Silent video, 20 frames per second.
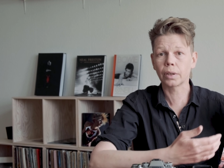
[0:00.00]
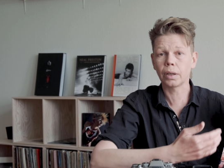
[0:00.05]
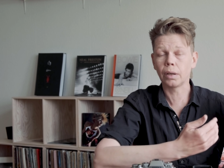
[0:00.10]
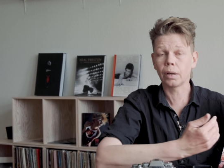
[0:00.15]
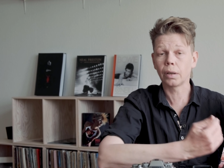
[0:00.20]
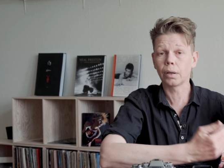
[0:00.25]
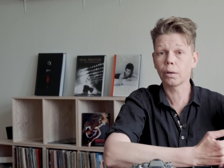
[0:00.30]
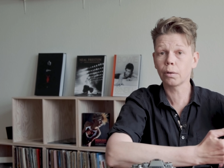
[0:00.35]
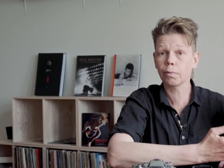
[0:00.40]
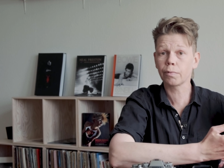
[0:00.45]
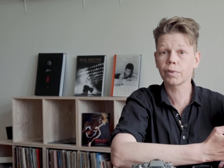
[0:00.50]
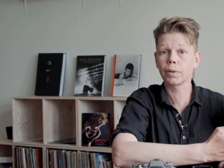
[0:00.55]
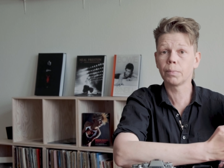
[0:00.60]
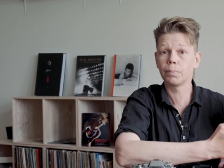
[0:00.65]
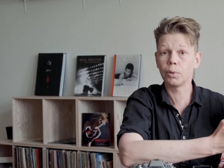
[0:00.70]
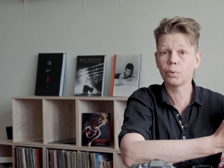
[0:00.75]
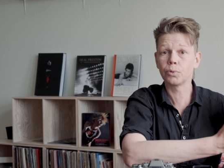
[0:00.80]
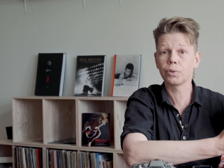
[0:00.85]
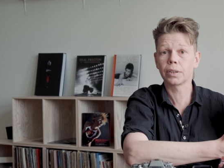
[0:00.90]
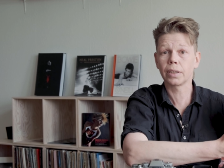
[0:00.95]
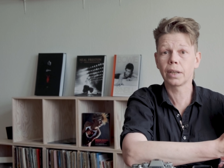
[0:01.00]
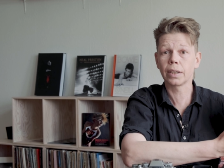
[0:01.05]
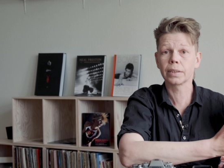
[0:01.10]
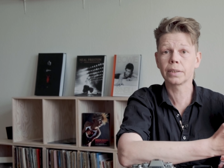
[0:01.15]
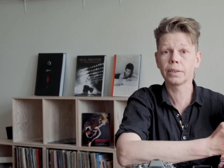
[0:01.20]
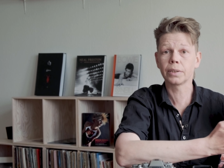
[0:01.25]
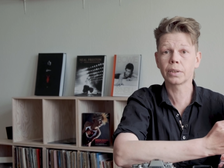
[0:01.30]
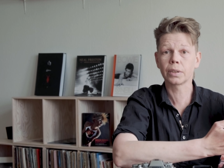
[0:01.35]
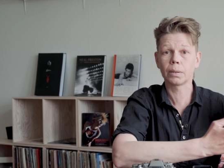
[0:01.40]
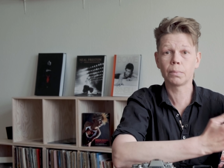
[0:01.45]
I love composing like
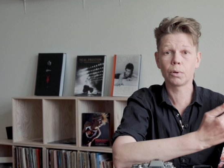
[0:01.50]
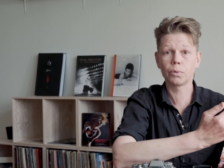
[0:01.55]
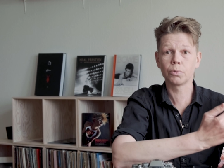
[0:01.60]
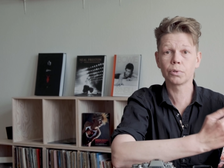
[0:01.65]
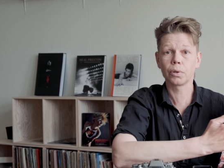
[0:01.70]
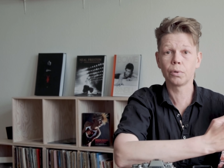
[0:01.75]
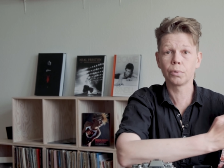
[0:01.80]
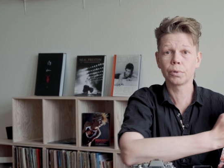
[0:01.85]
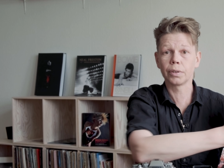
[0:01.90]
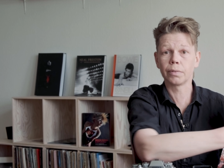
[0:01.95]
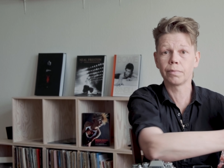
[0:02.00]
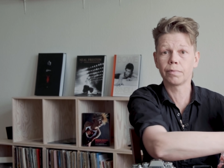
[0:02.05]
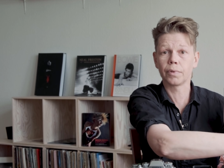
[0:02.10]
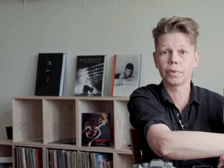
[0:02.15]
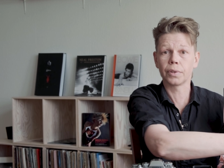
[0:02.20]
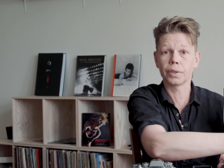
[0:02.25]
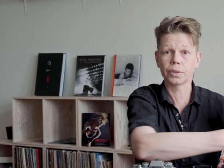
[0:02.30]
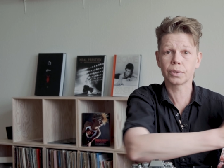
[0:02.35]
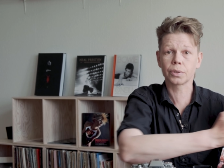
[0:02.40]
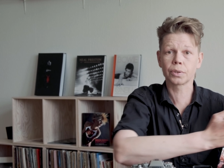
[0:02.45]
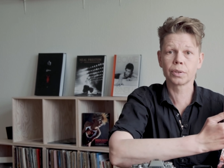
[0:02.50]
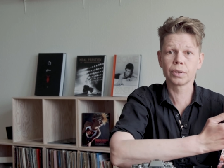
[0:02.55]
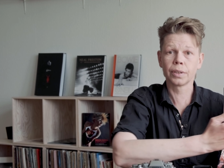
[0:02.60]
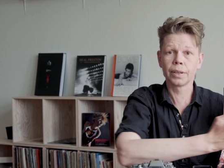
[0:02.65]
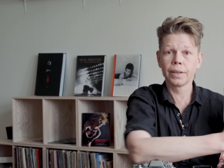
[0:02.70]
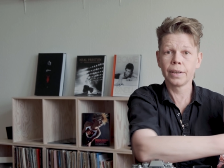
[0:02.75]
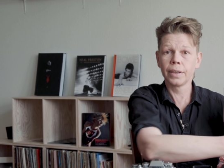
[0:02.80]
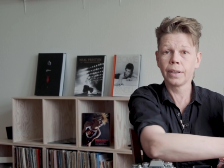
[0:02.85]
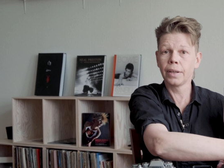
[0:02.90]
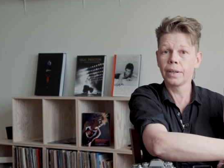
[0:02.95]
this. I'm always looking for this
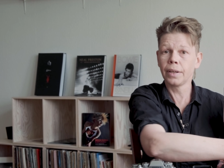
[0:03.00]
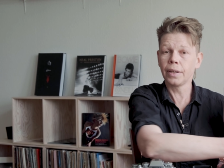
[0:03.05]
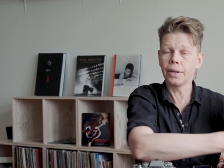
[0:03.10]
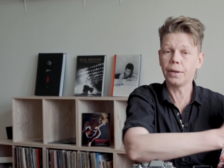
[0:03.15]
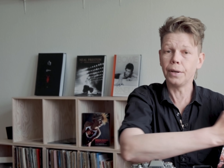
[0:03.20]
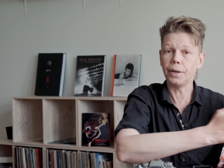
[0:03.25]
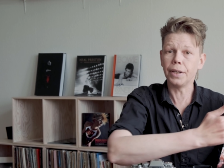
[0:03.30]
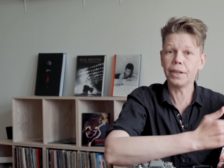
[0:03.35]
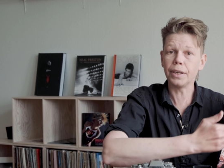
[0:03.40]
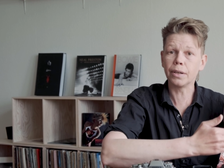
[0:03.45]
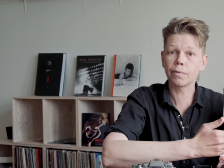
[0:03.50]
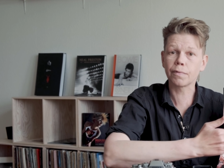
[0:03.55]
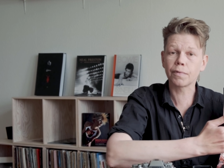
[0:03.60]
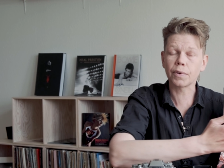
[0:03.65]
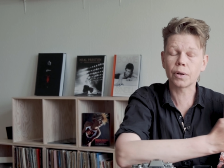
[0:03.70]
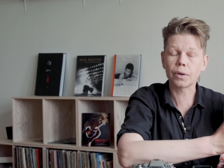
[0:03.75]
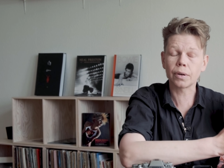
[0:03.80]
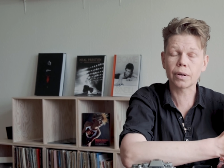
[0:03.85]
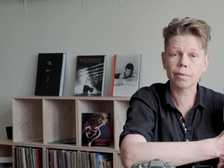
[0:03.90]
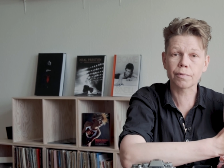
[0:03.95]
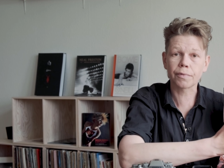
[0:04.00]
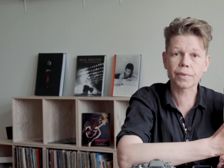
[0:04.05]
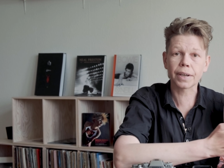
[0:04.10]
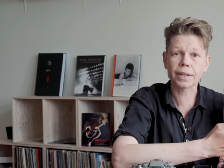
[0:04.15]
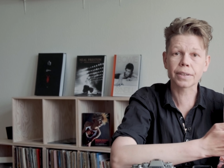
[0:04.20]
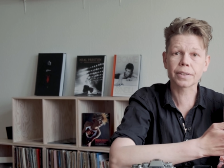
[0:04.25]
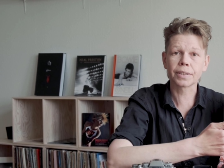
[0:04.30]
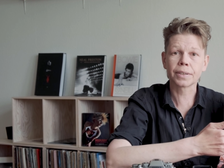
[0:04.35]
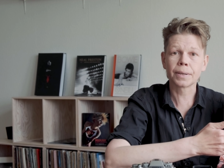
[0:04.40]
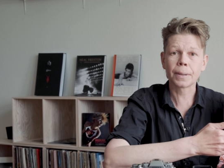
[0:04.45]
near far
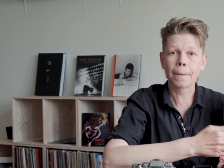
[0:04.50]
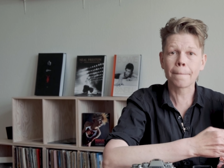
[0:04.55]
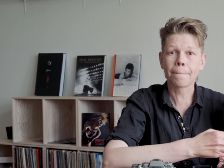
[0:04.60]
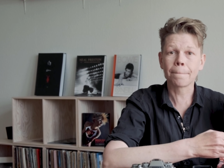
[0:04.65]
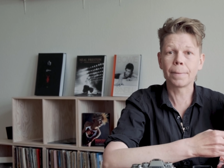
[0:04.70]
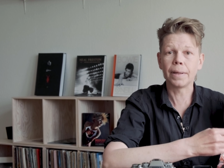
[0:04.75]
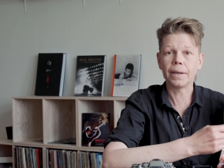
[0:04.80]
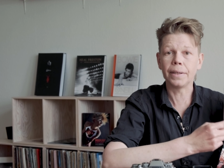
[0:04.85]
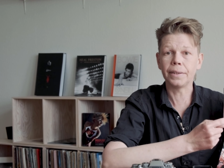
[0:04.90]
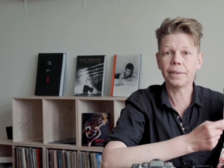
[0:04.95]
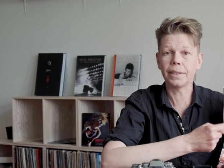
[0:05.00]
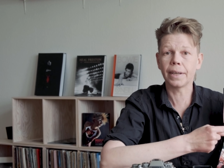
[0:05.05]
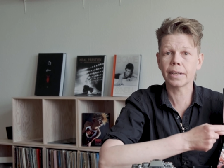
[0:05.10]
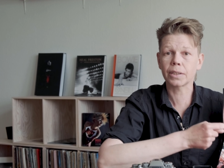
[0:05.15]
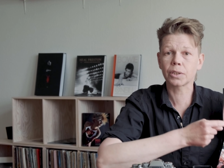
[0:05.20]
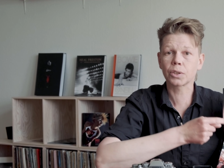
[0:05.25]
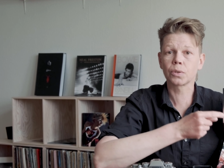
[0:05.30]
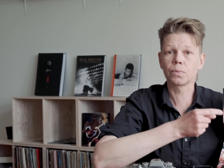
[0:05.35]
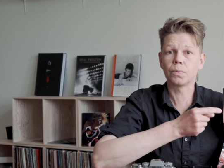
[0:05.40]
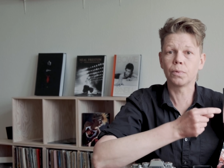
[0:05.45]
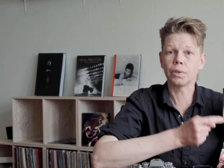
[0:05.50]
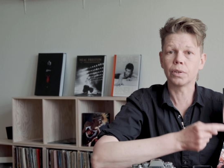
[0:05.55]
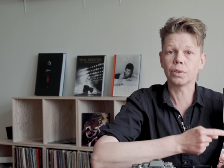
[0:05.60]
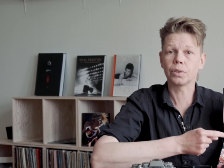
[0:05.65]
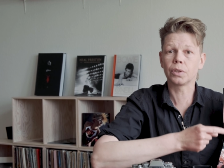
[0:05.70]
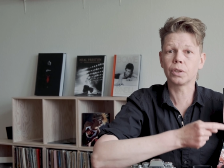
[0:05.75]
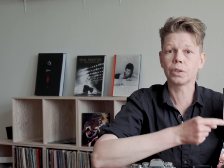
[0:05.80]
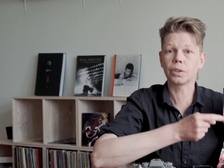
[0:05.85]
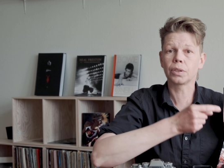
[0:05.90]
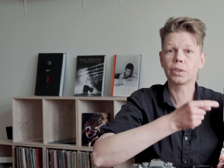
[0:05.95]
effect, and that's what the
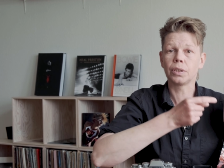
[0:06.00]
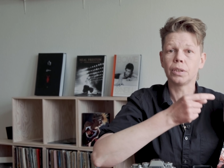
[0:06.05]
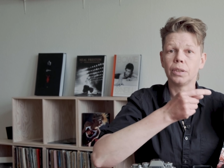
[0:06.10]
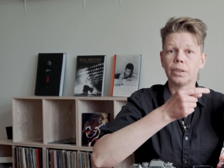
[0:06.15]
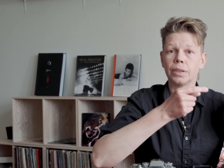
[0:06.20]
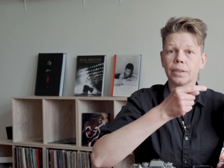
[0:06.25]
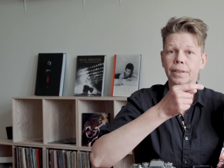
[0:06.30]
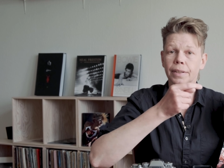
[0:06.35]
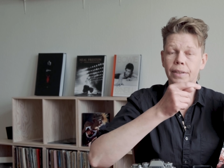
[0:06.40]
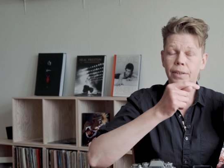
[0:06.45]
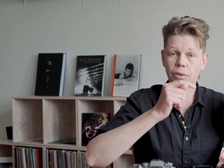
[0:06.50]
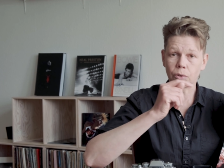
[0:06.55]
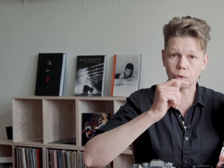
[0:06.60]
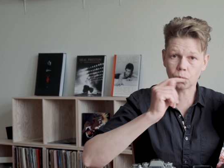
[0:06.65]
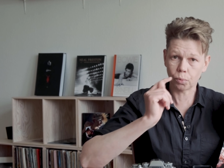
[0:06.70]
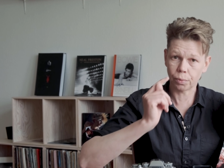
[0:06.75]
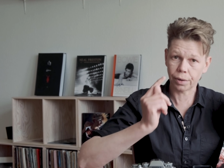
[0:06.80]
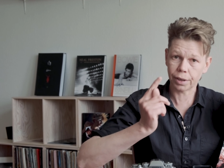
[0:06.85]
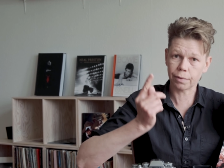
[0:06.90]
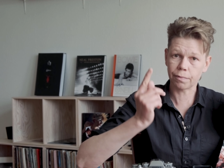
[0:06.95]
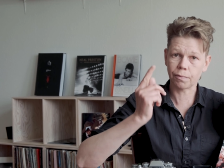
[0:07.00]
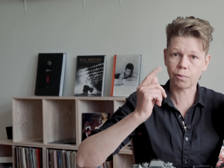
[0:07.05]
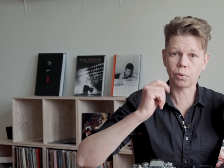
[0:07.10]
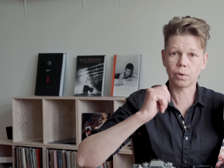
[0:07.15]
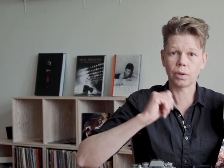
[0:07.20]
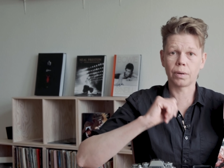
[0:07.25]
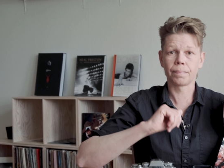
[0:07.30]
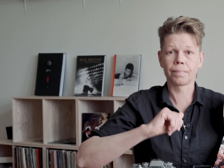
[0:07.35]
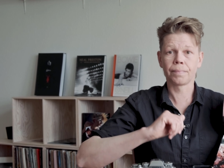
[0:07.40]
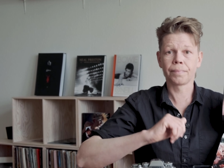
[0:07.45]
sixteen is great
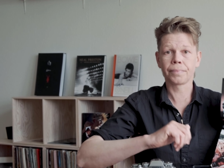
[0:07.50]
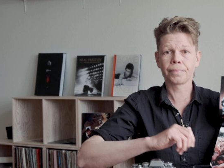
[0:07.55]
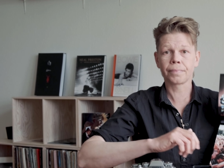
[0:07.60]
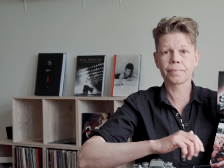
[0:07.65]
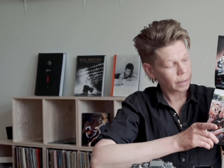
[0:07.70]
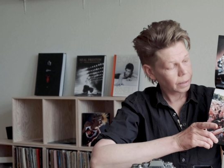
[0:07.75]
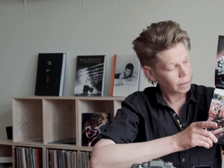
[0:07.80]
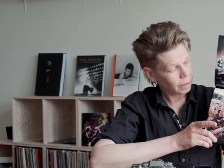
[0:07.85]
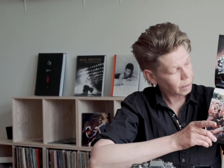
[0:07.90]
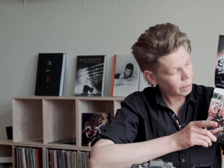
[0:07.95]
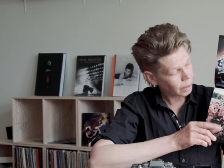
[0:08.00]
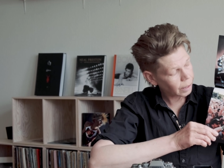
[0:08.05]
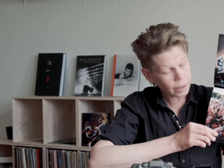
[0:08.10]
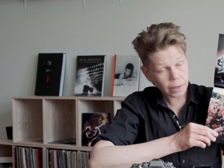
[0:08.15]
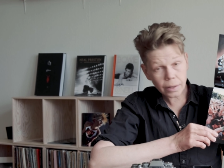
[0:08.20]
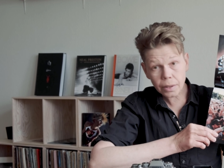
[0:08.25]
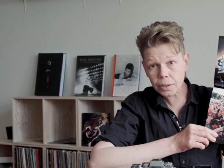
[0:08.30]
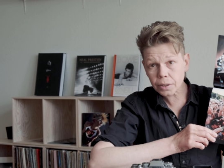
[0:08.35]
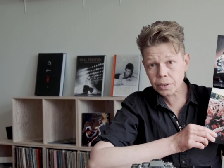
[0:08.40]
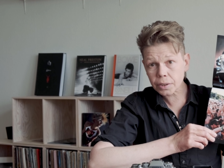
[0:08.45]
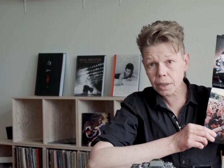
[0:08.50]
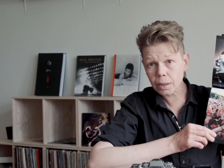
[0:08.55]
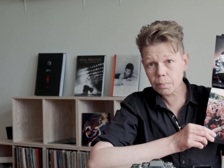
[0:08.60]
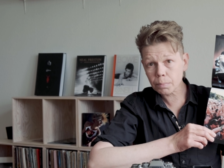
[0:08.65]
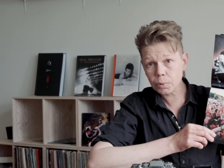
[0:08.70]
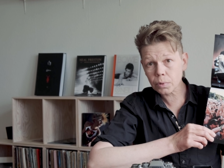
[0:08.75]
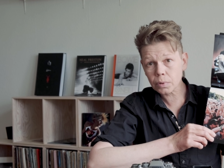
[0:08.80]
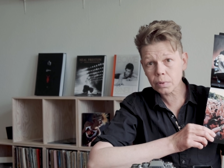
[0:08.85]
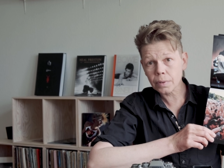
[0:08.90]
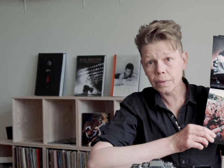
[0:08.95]
for. Another
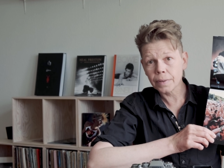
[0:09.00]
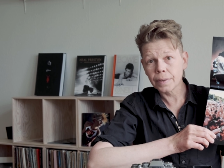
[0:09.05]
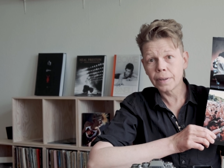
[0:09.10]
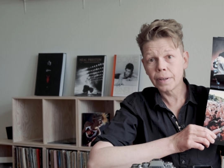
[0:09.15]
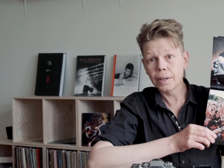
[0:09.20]
example,